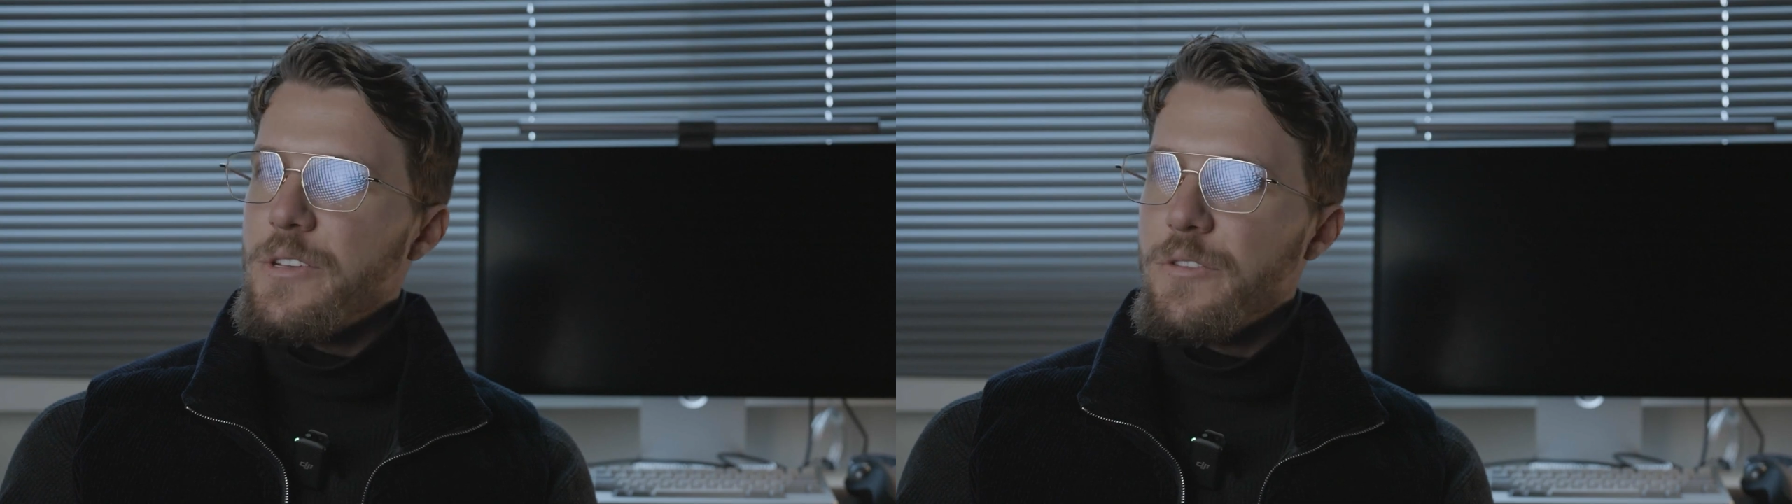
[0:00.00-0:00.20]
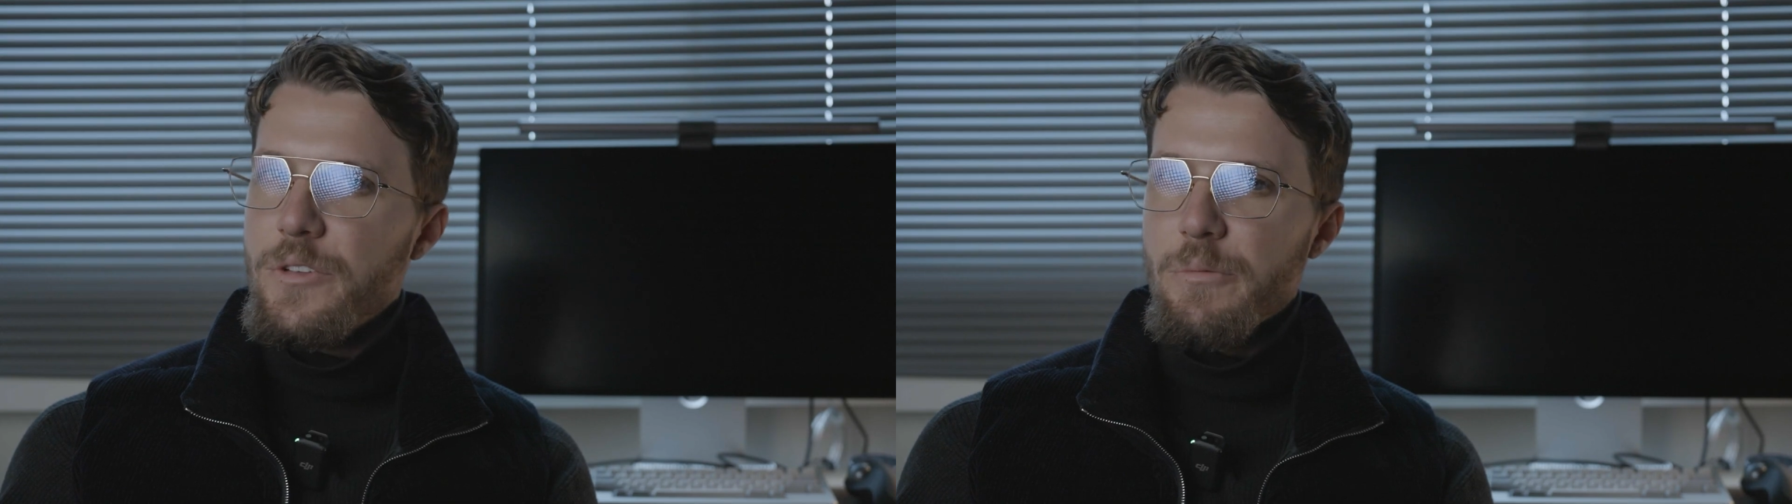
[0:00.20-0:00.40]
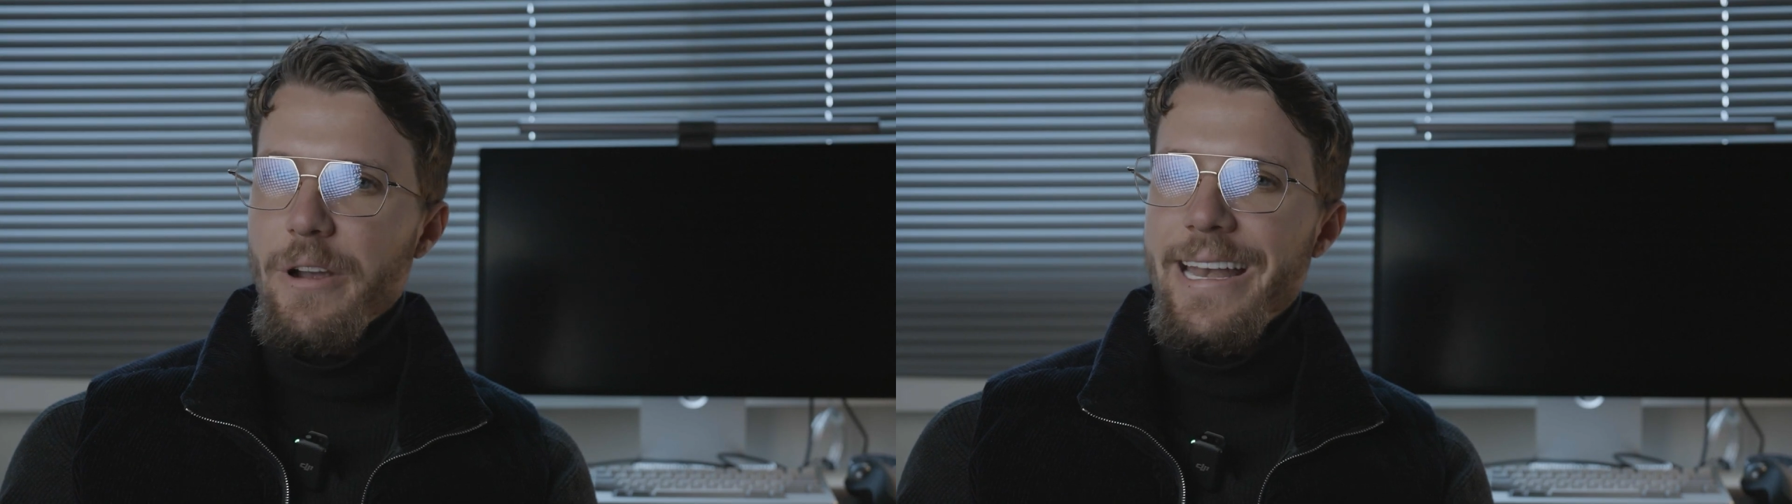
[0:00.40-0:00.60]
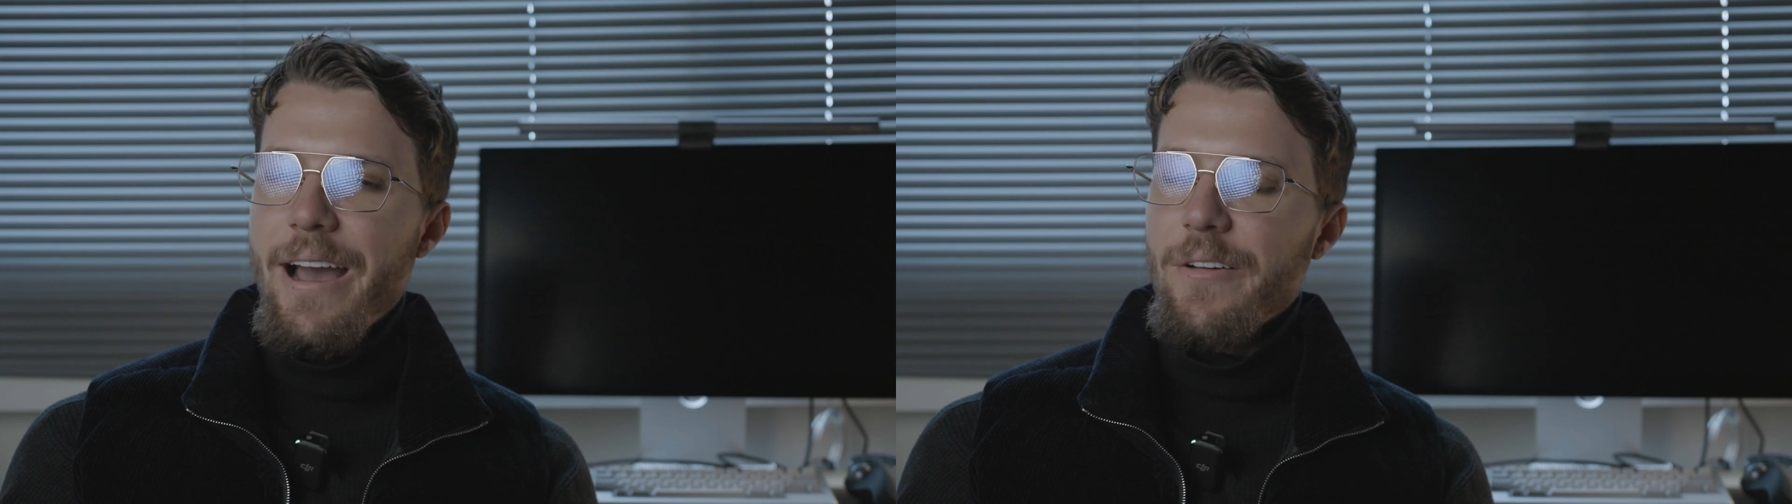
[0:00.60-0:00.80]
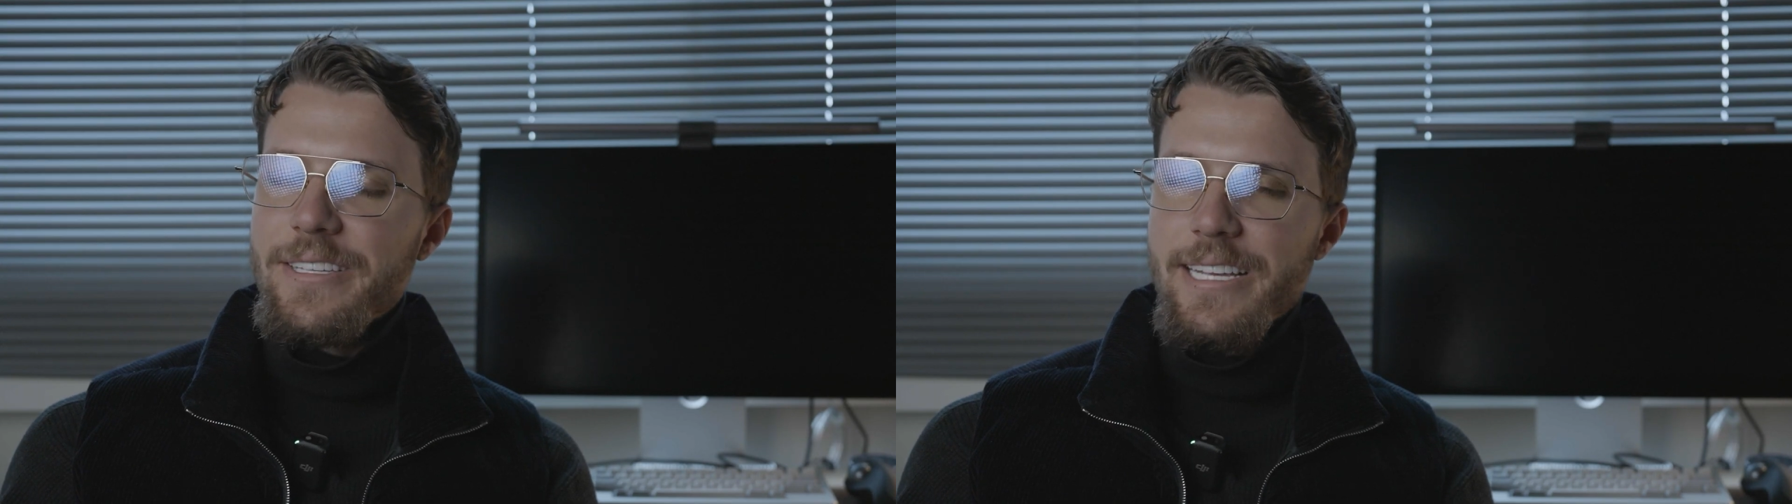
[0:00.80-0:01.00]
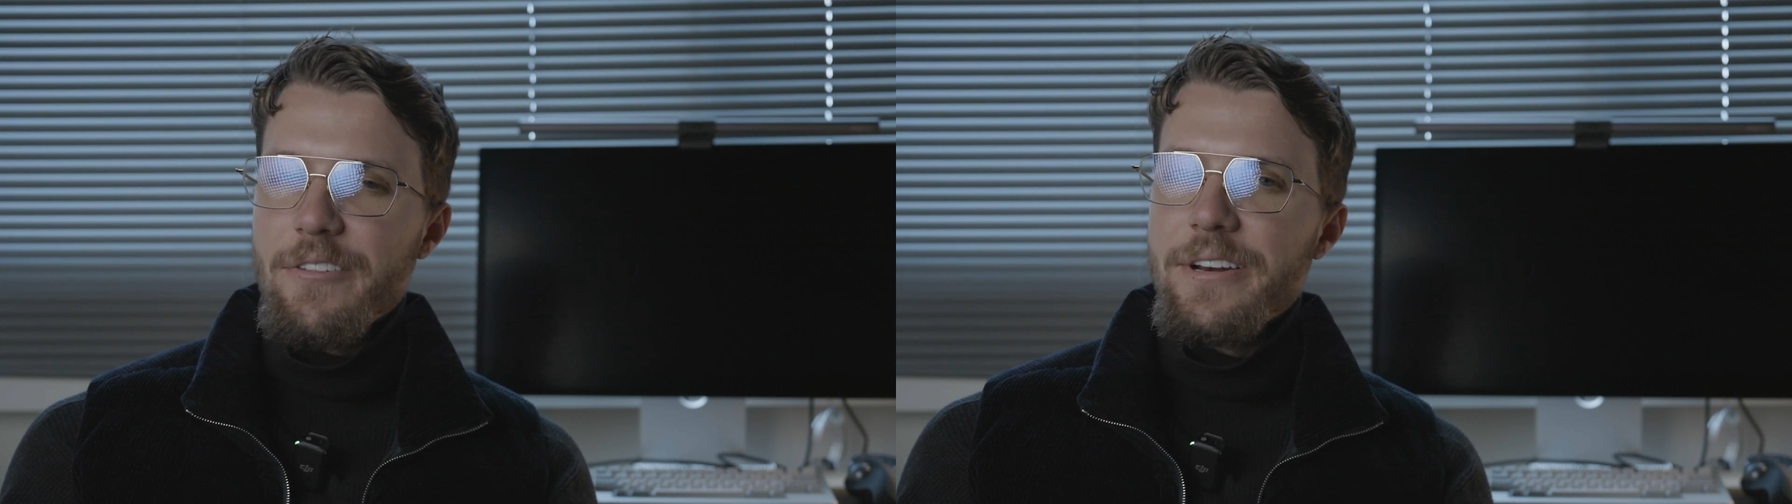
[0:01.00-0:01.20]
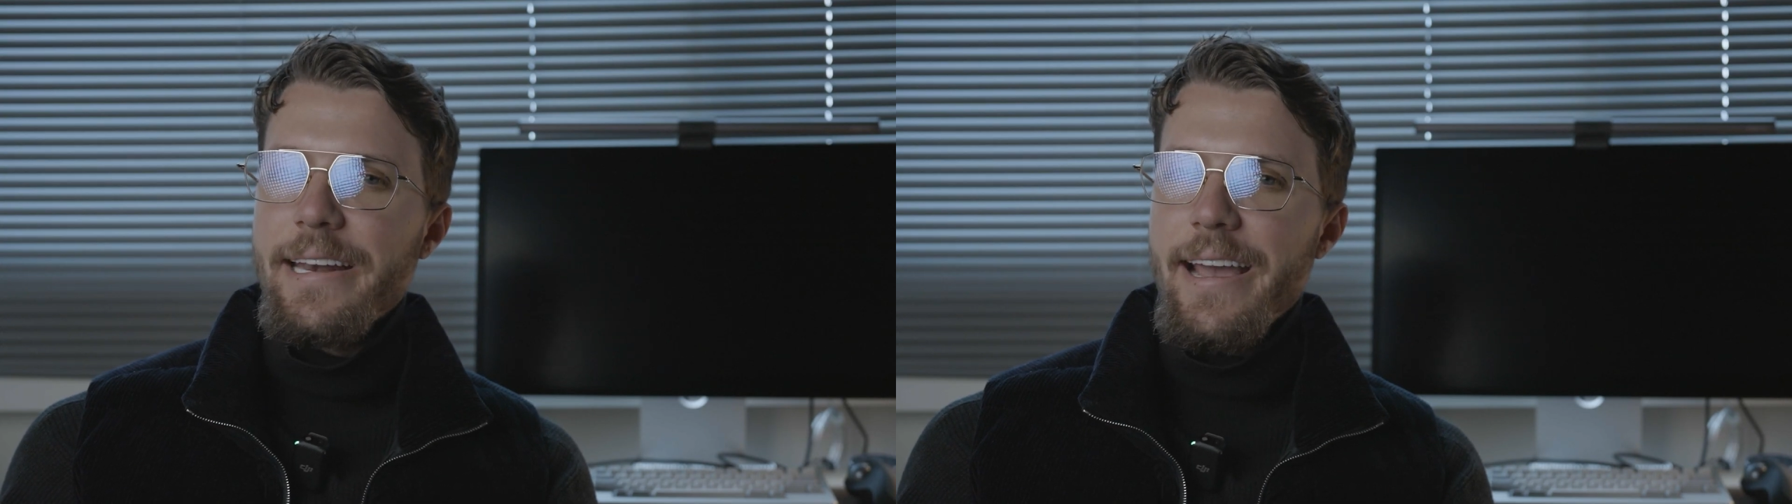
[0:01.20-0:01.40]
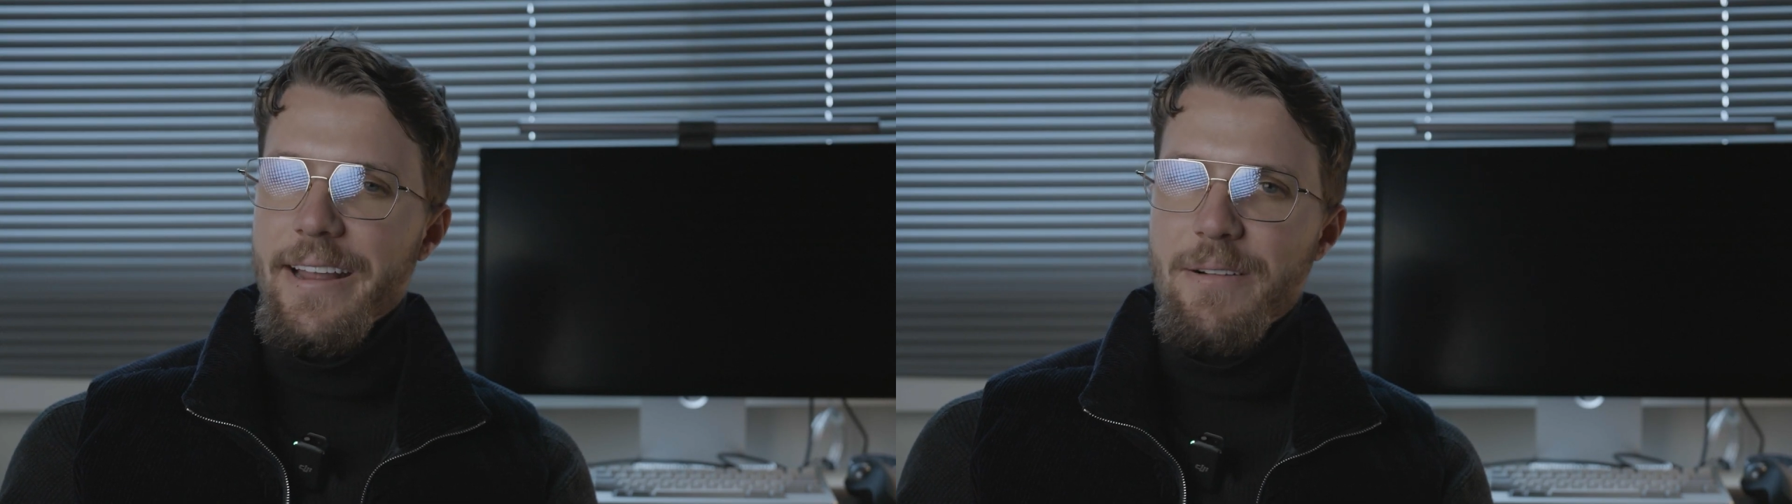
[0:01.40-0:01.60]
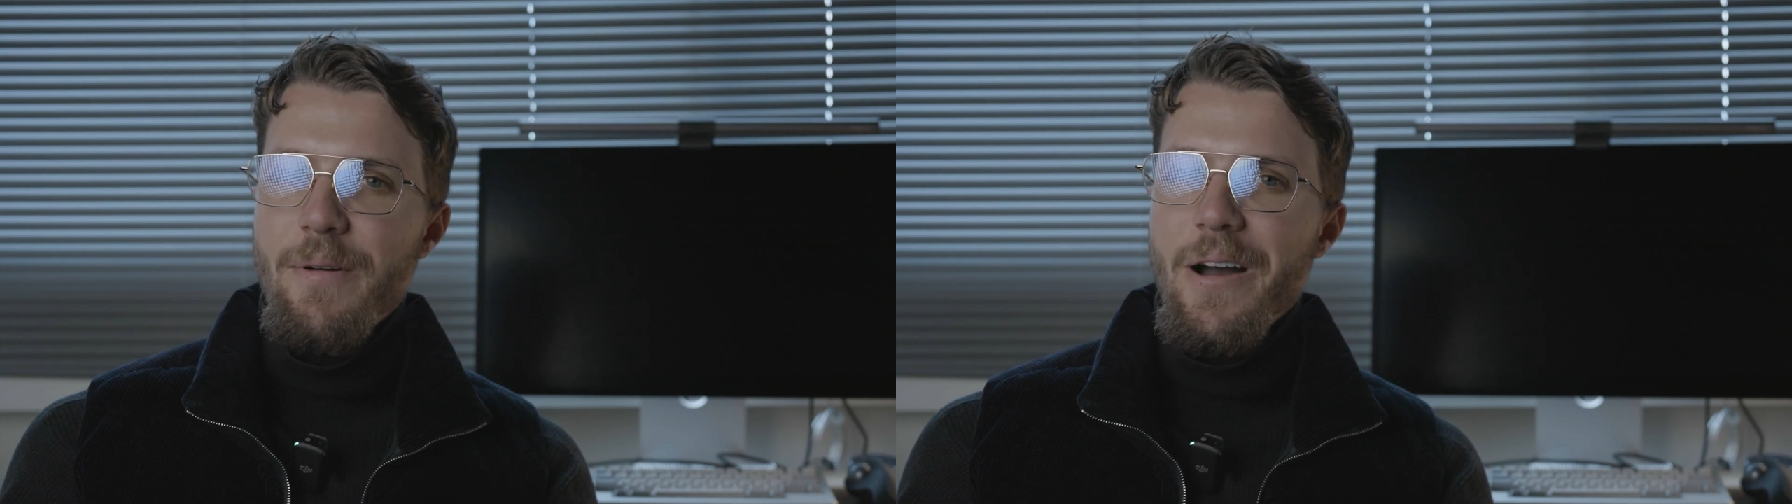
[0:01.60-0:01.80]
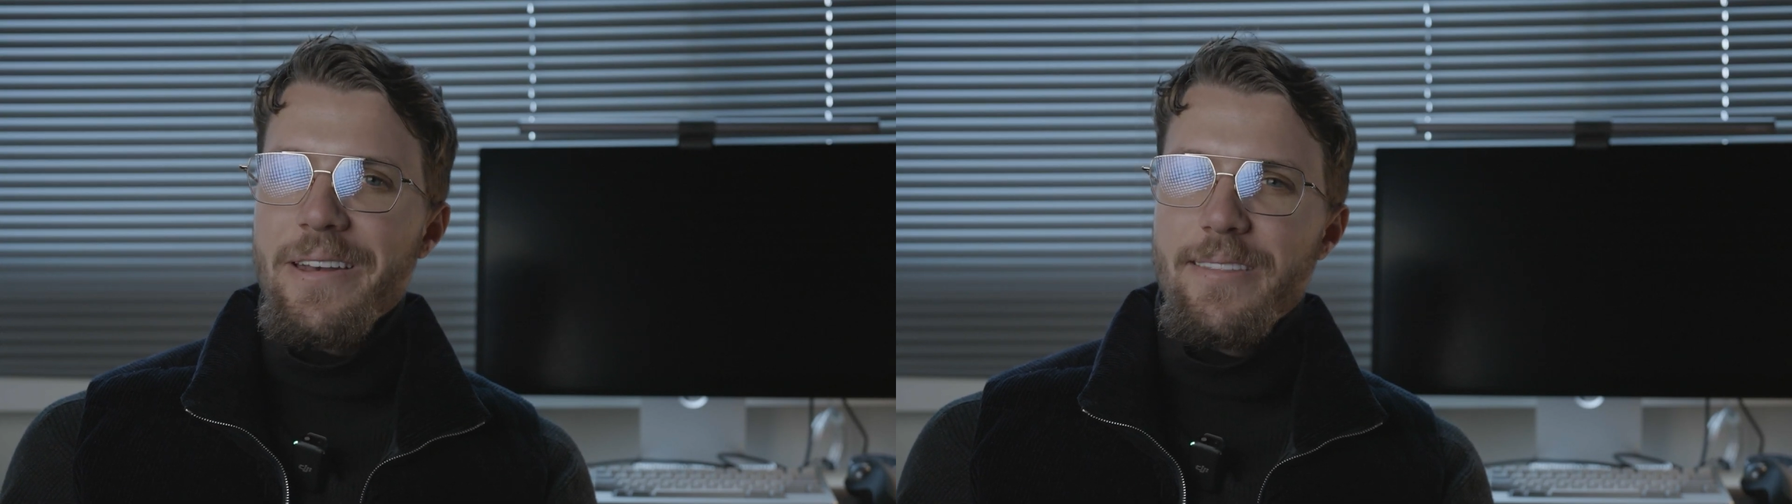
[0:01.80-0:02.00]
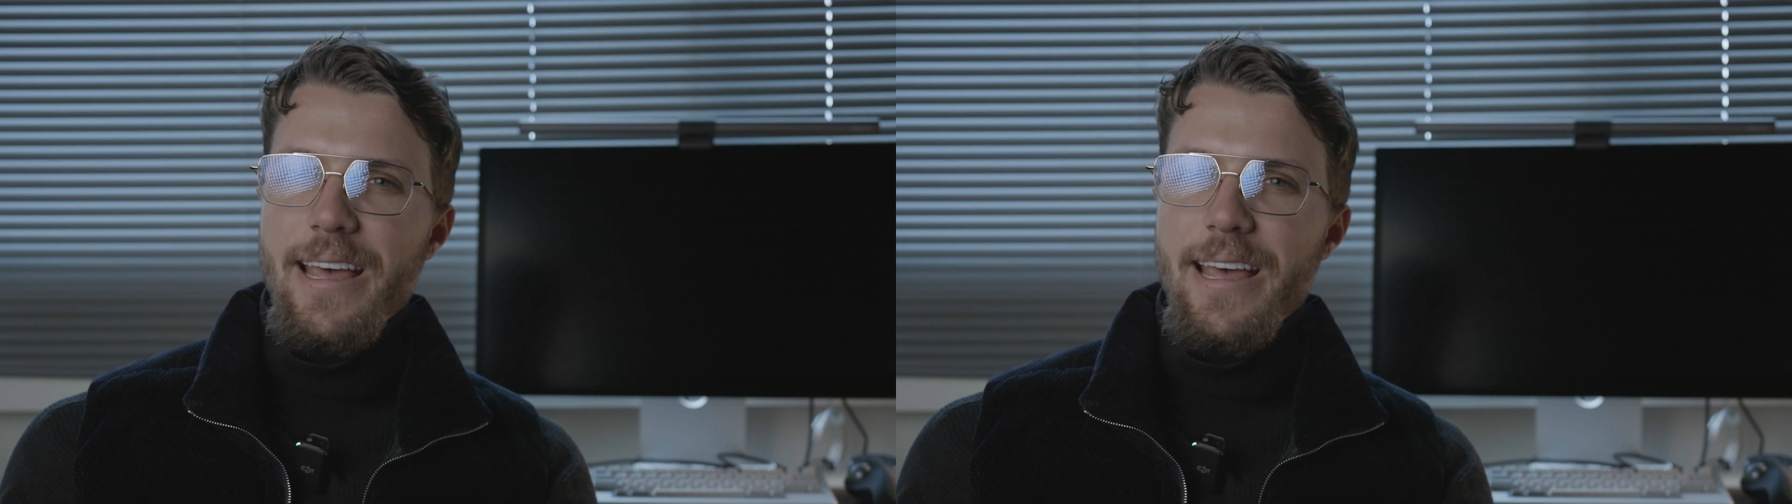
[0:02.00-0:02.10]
YouTube right now on a Saturday night, come on.